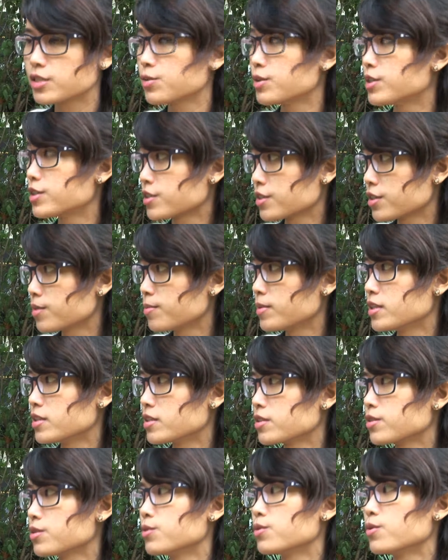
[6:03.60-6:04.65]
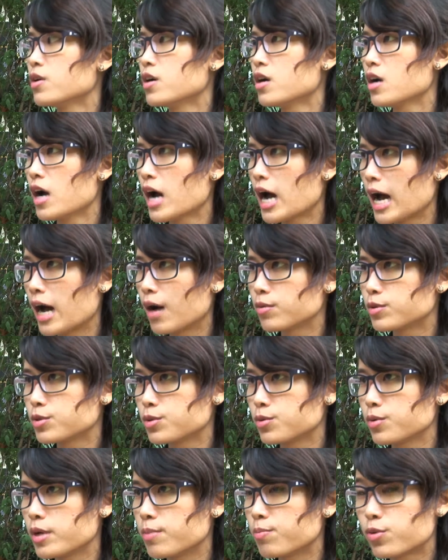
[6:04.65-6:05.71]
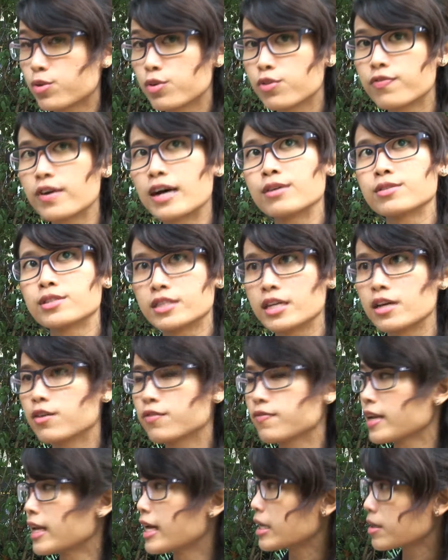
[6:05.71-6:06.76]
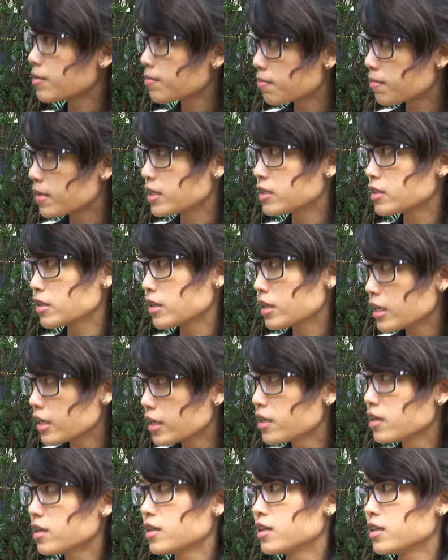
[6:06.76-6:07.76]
to the sermons to how to improve ourselves, like mentally,